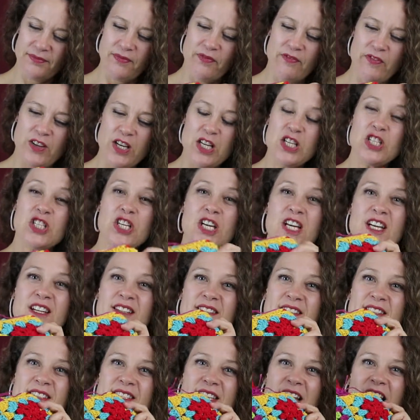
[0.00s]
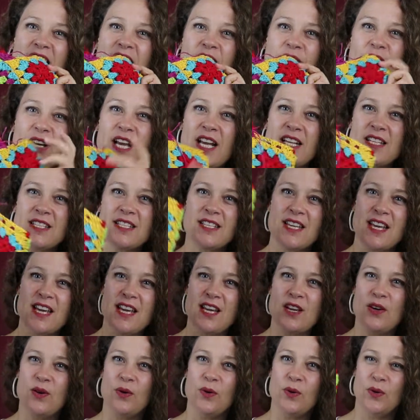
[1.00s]
Finish it and sell it on
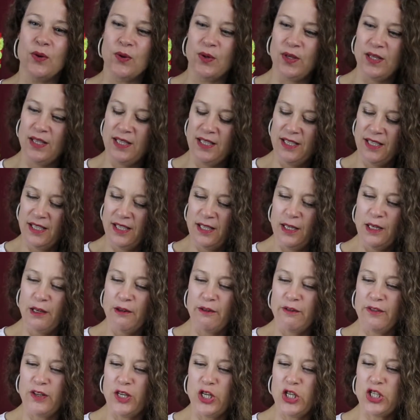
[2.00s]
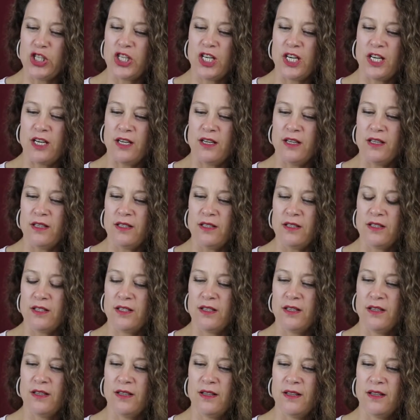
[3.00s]
Etsy, or finish it and